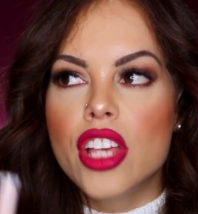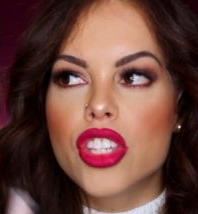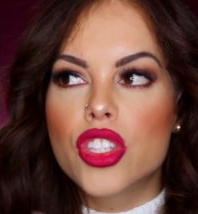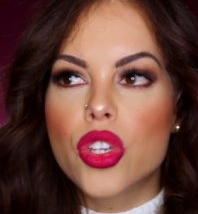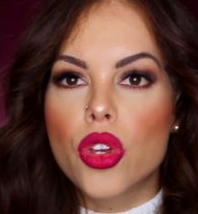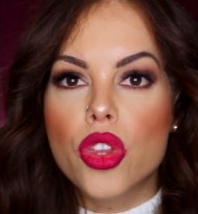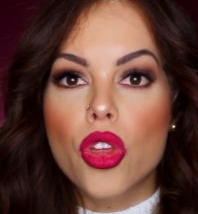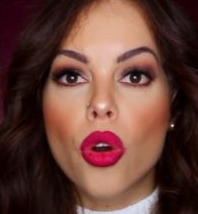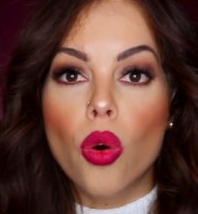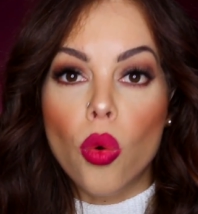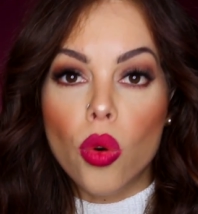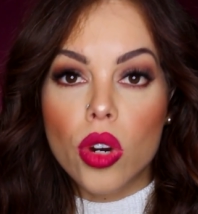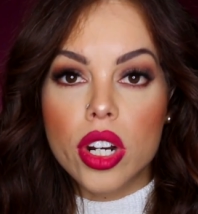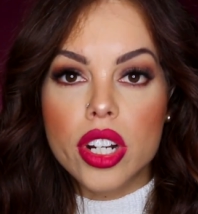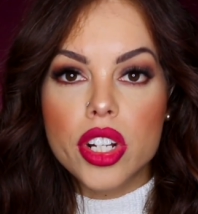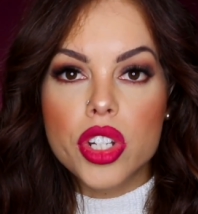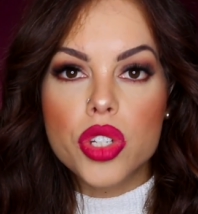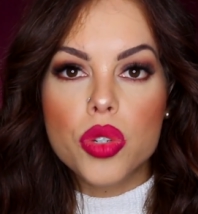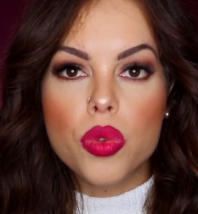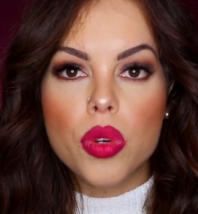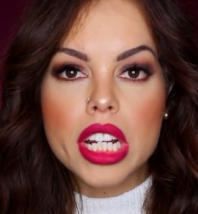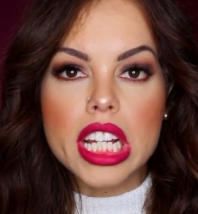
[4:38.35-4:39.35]
So the
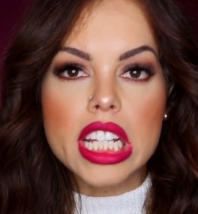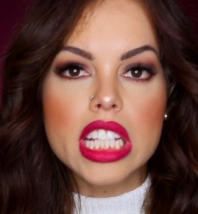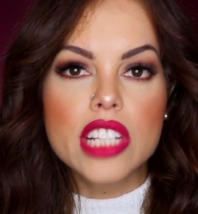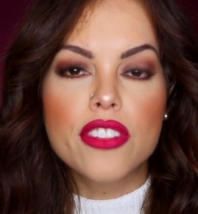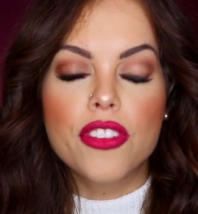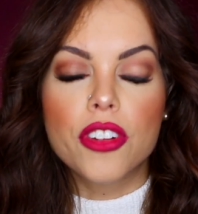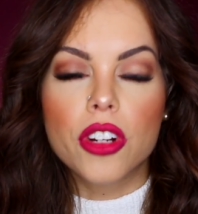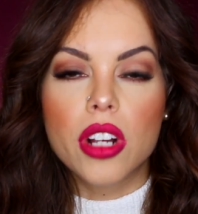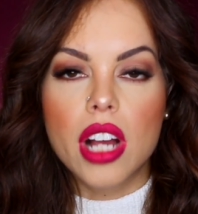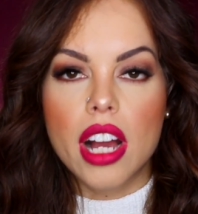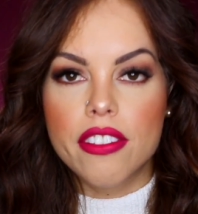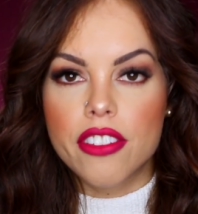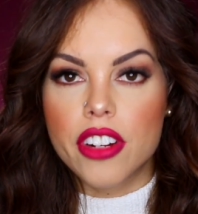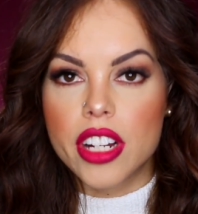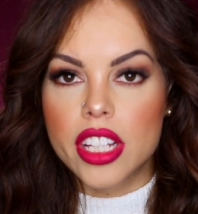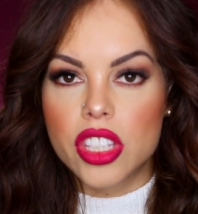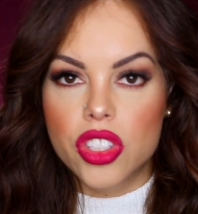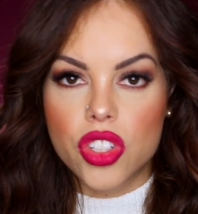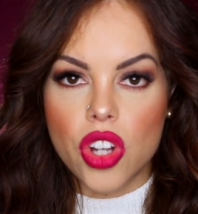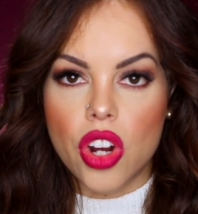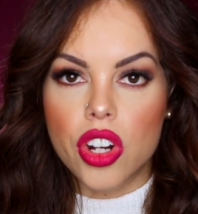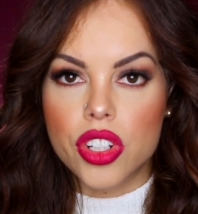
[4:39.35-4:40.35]
orange one is for
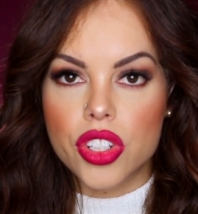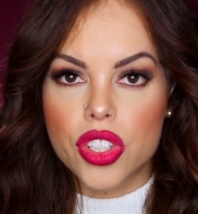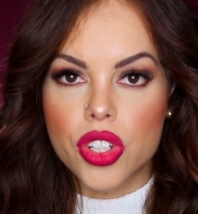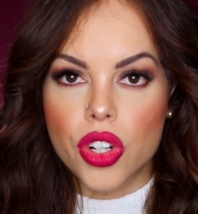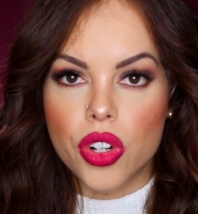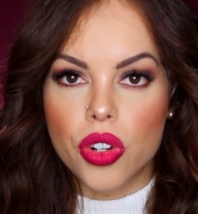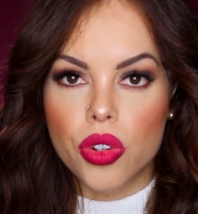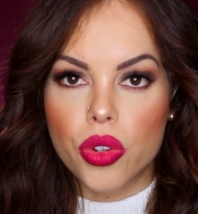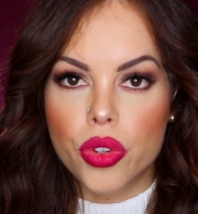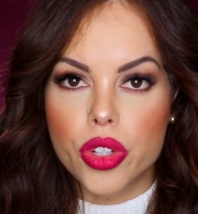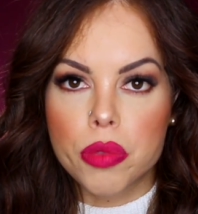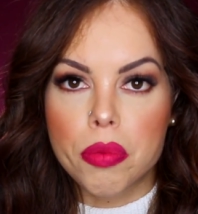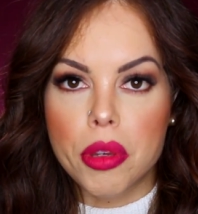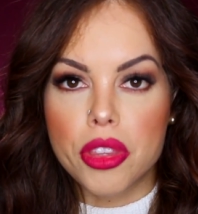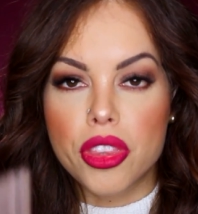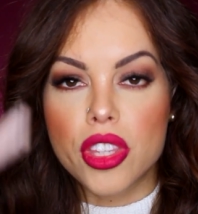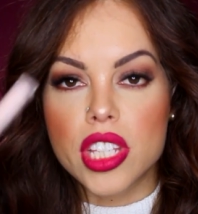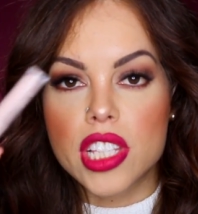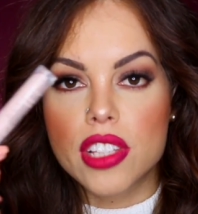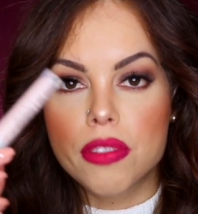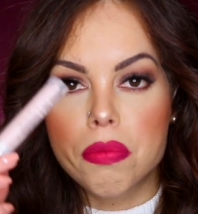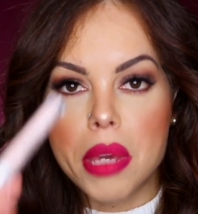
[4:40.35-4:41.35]
covering dark circles,
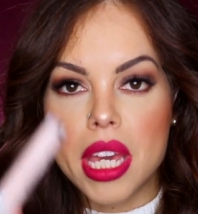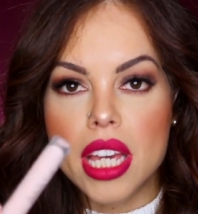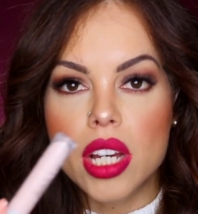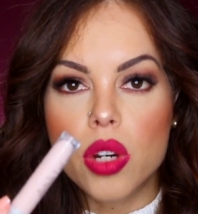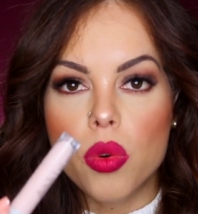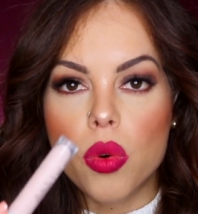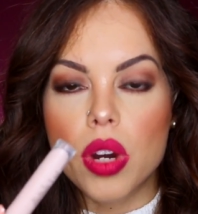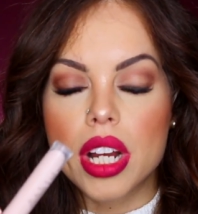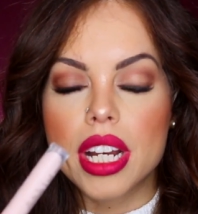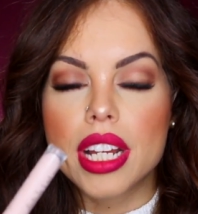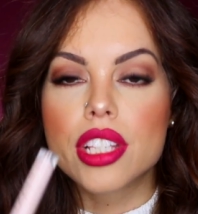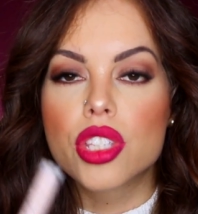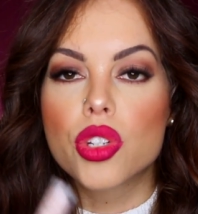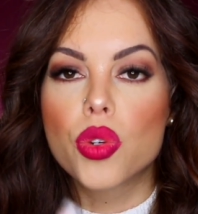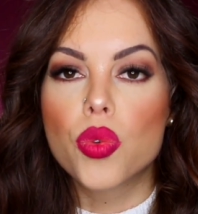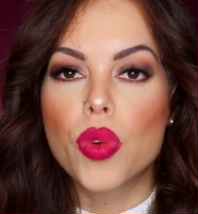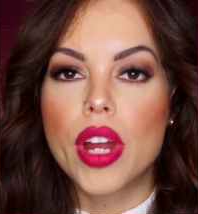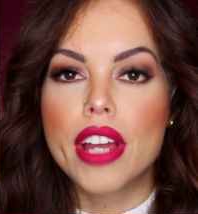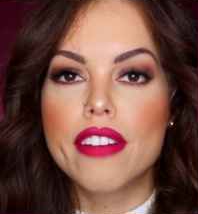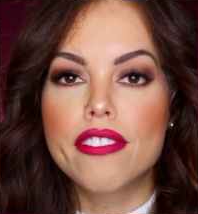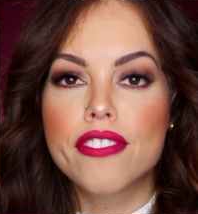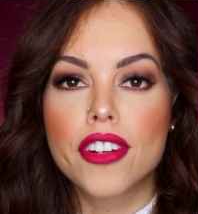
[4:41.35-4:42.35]
but this pink one is
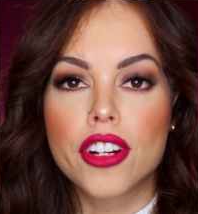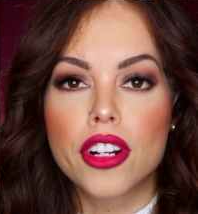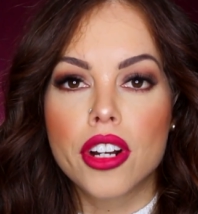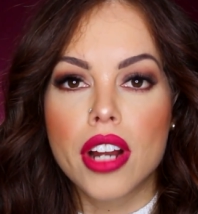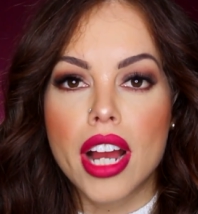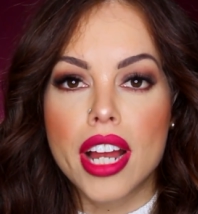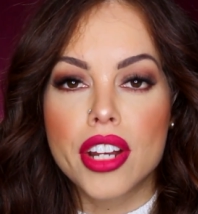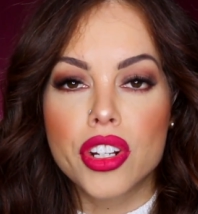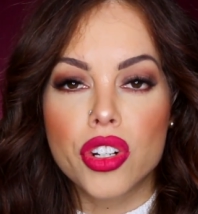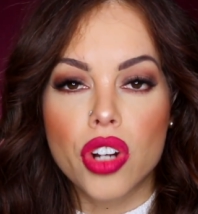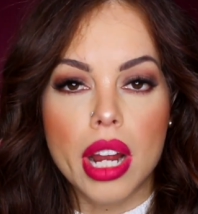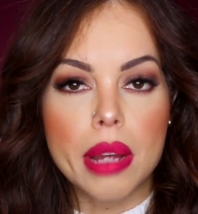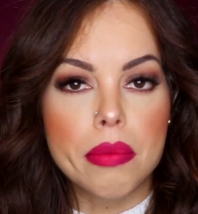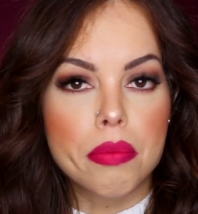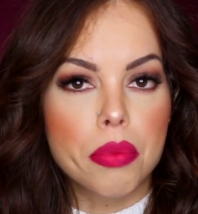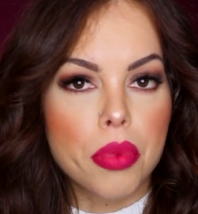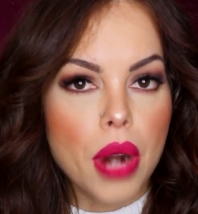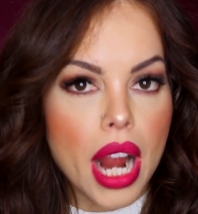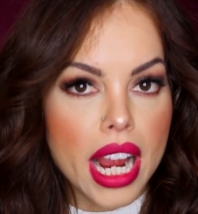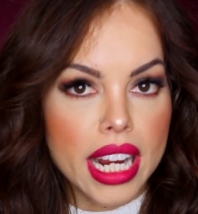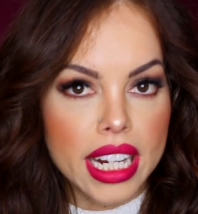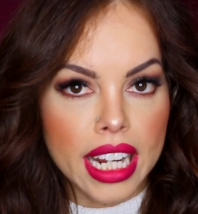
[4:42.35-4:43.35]
great for under
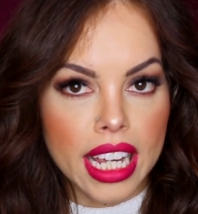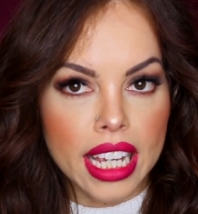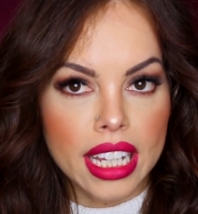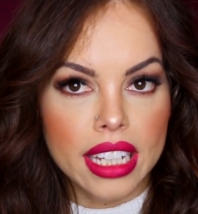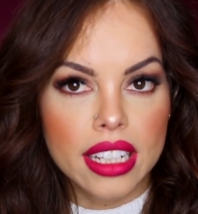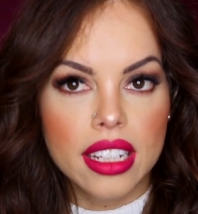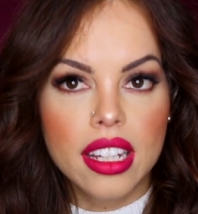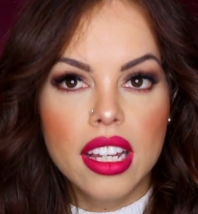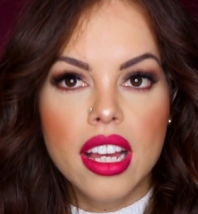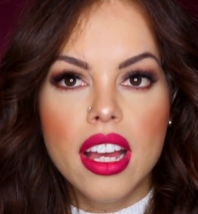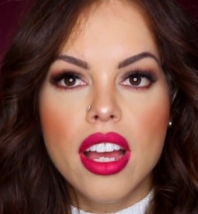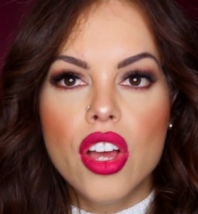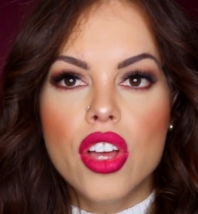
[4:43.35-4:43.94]
eye brightening.